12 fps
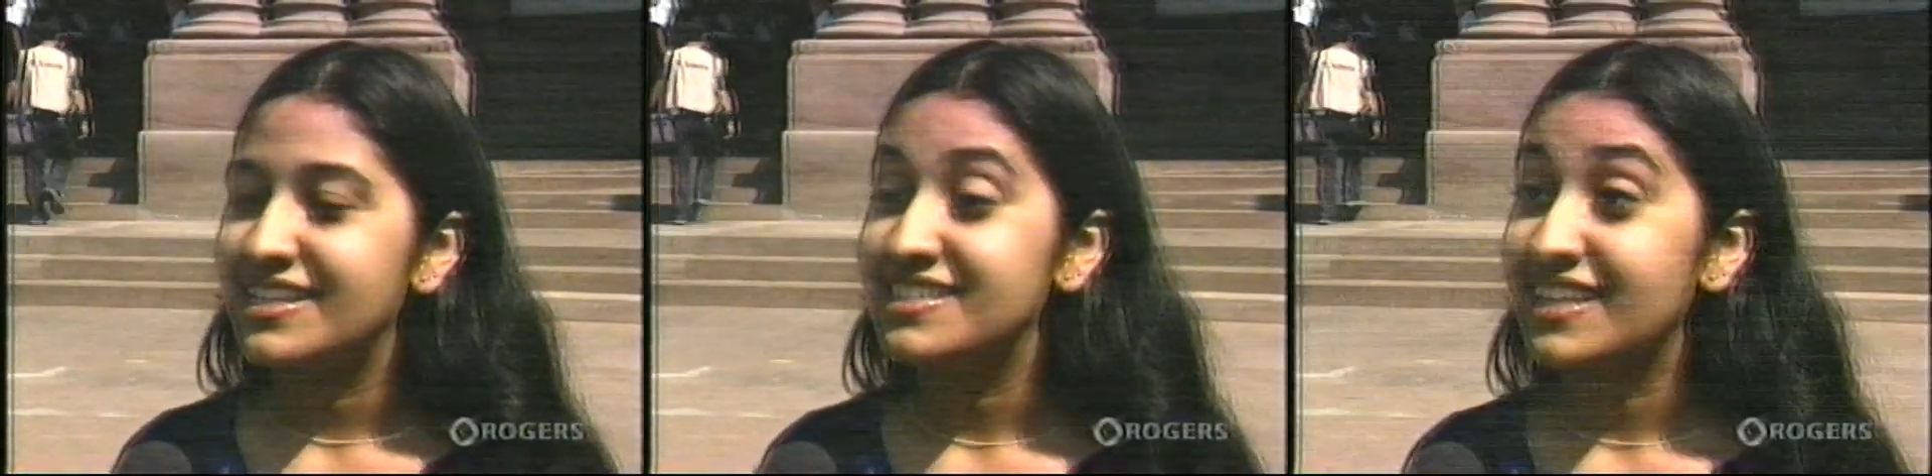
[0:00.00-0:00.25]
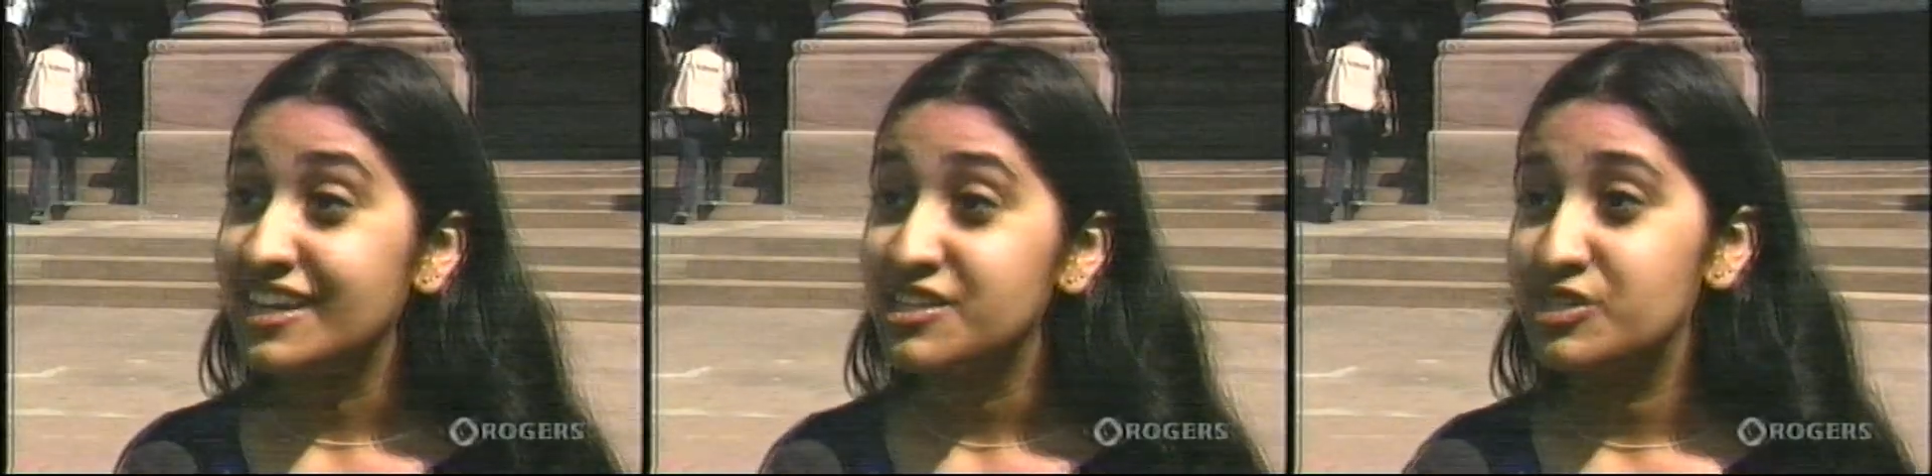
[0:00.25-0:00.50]

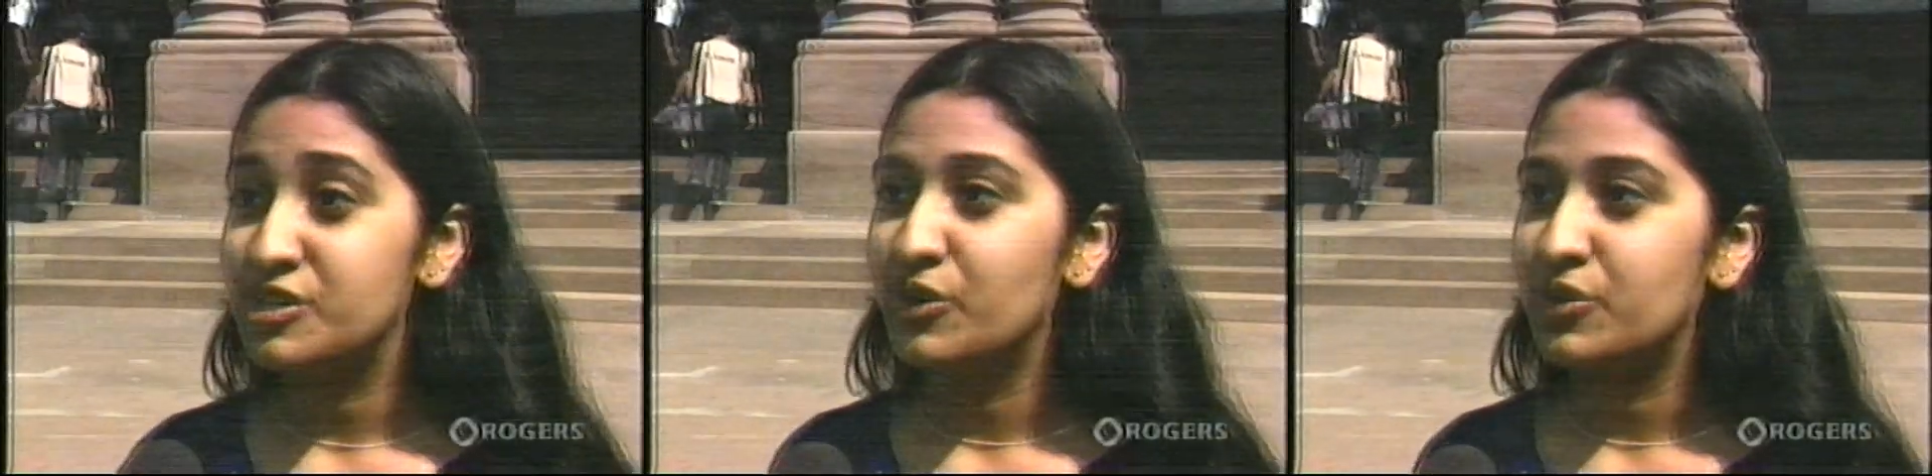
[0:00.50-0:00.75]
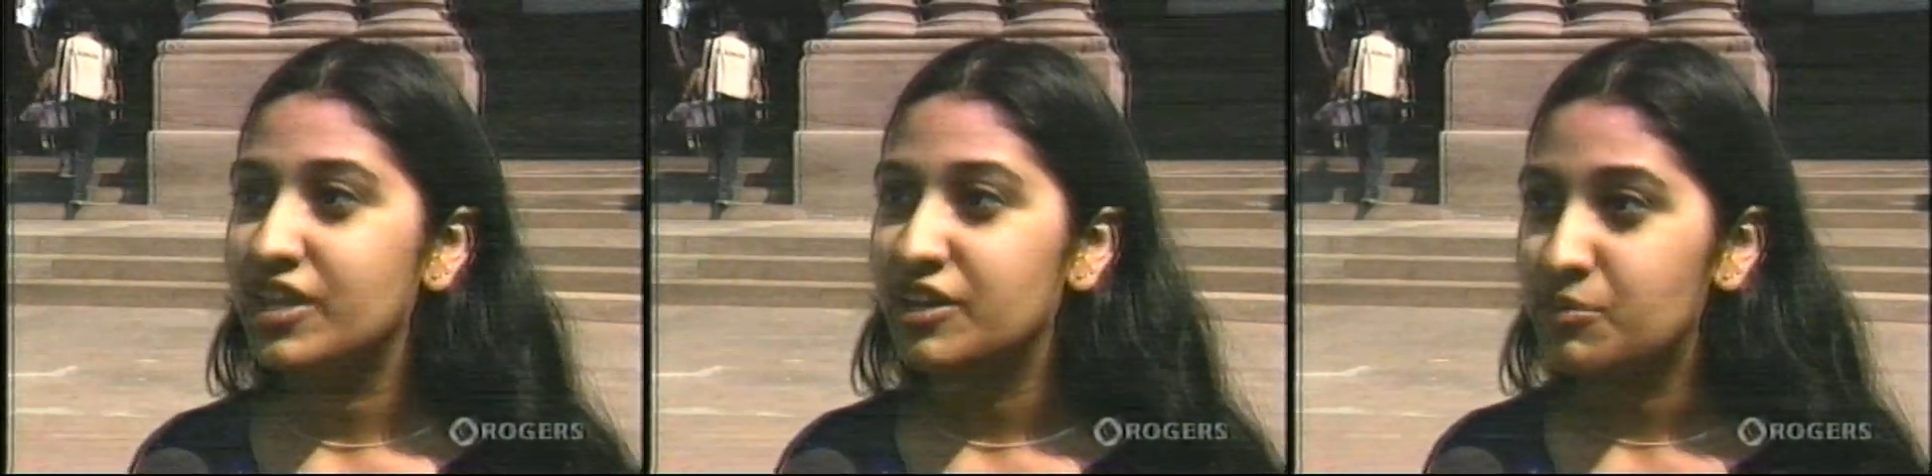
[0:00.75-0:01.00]
it's nice to
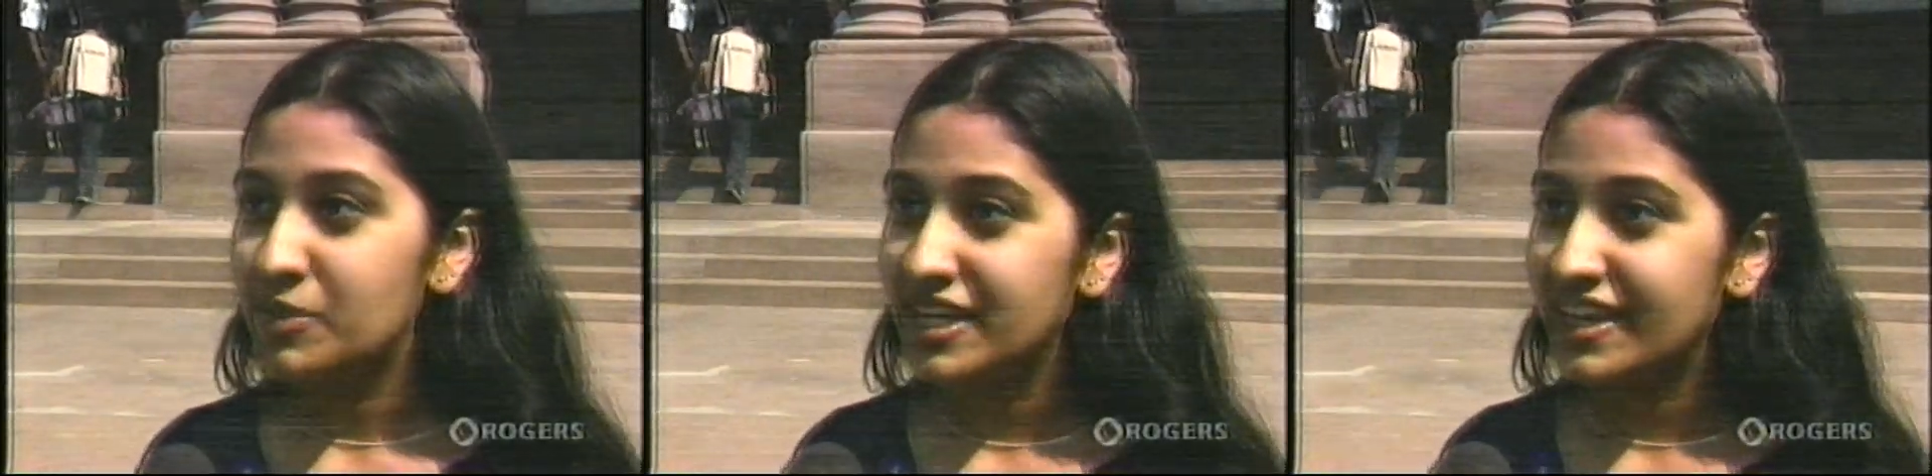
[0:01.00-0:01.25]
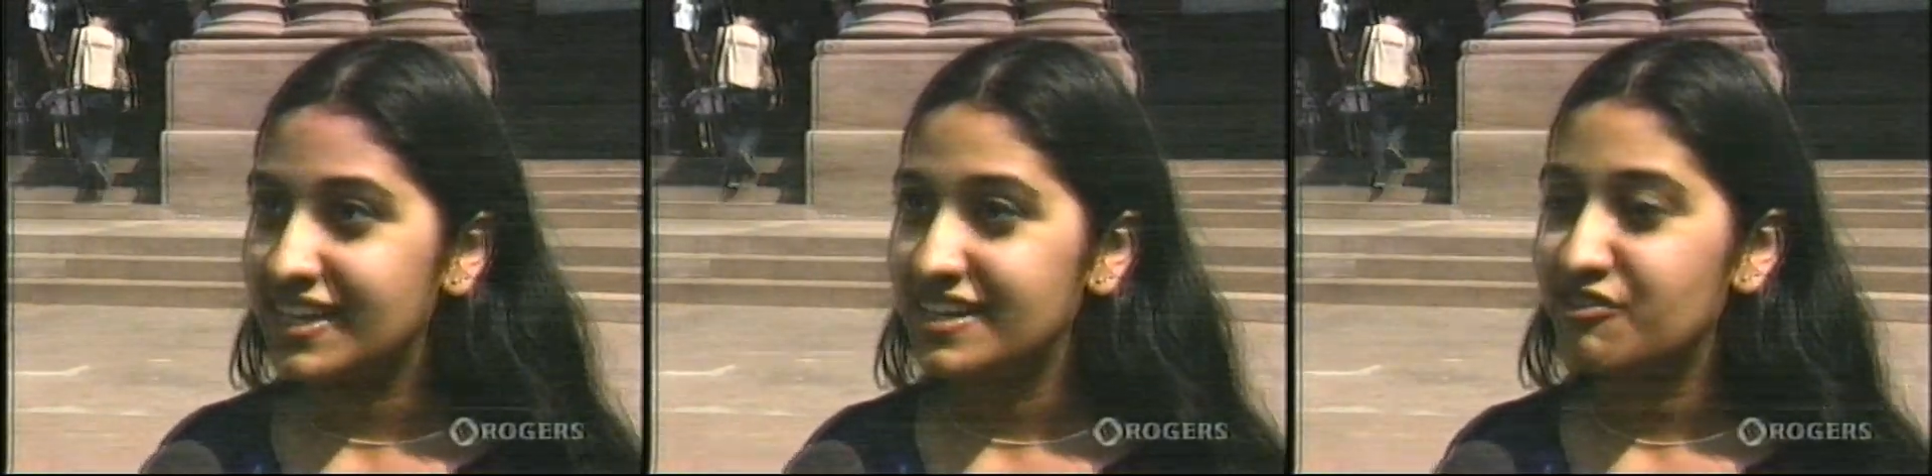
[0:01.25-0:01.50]
know that you're making a